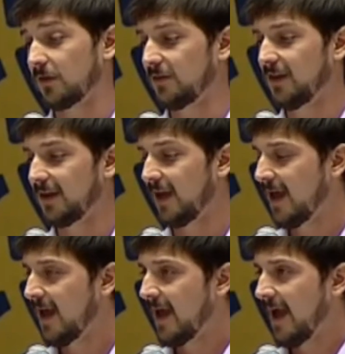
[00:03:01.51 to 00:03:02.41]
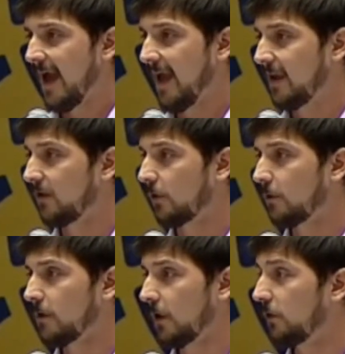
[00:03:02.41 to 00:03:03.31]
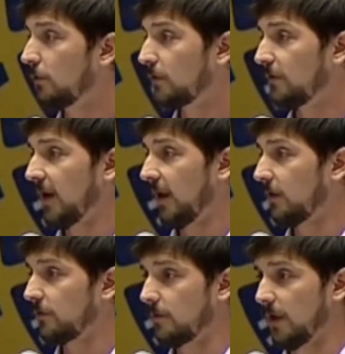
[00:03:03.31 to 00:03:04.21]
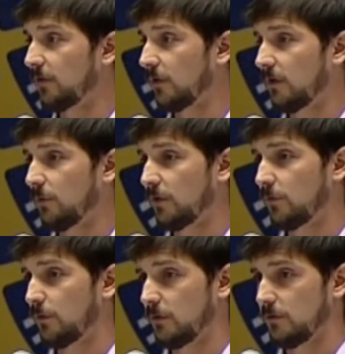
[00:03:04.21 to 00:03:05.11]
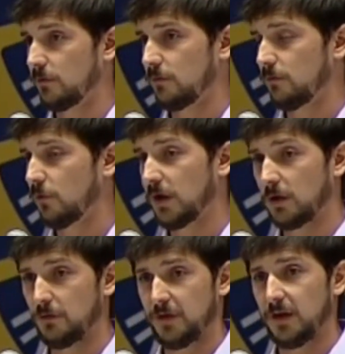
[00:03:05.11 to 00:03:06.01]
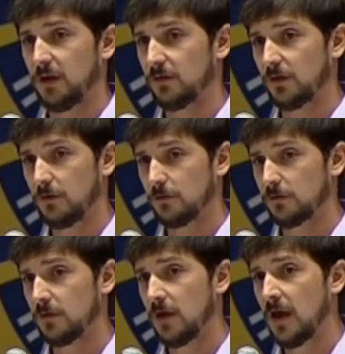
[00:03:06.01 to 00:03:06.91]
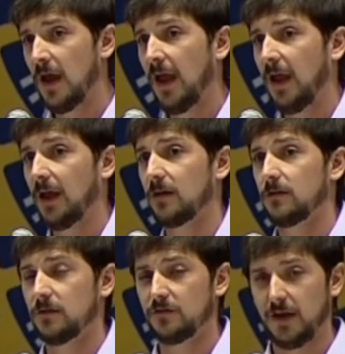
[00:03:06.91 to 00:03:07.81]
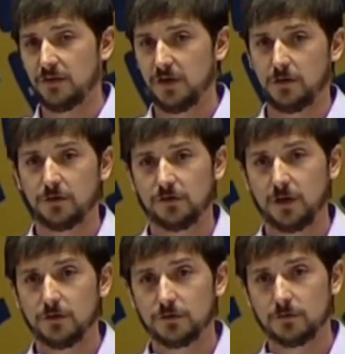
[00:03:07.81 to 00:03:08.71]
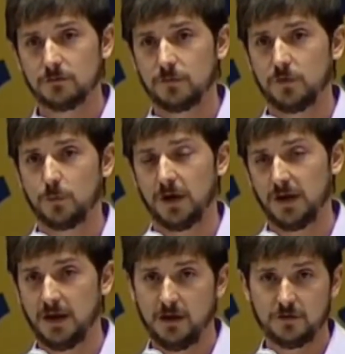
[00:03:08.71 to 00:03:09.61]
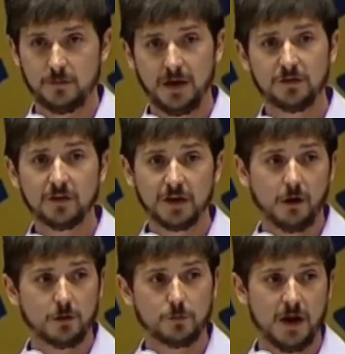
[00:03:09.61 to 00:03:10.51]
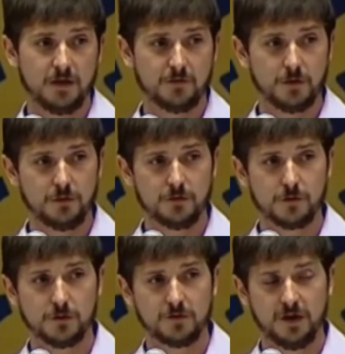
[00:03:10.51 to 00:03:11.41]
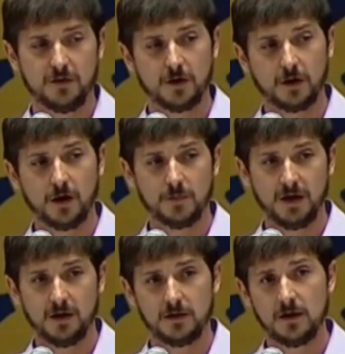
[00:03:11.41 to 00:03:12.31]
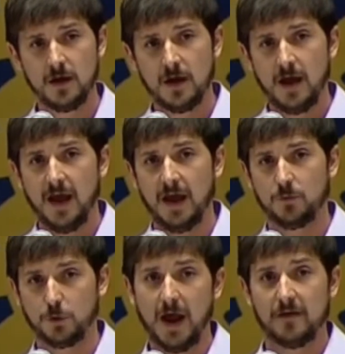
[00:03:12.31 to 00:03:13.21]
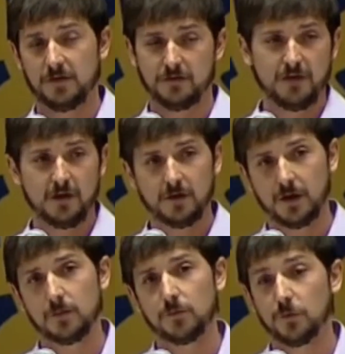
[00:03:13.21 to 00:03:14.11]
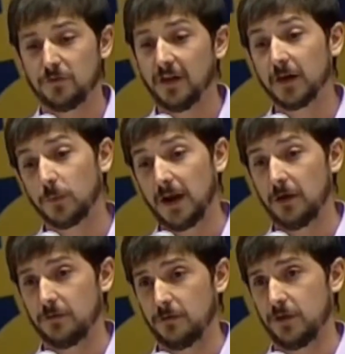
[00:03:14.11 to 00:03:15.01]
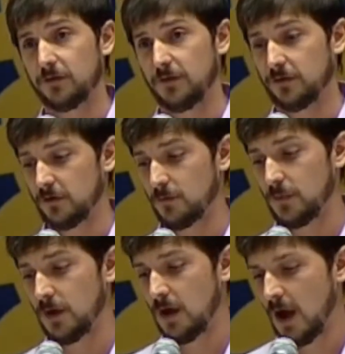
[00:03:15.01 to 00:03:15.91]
succeeding? And heard a unified answer, basically, which was critical thinking skills and advanced English skills. So we're getting kids that basically aren't ready for university that are coming in, and we're failing them right out of the system.